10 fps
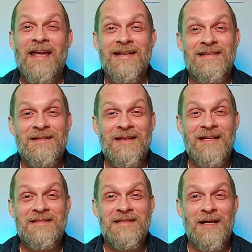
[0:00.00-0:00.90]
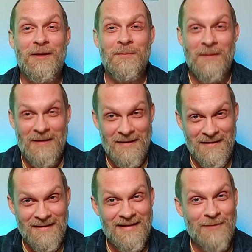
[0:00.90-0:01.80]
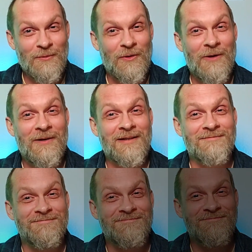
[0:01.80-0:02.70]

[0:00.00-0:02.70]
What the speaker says: And until next time, keep growing.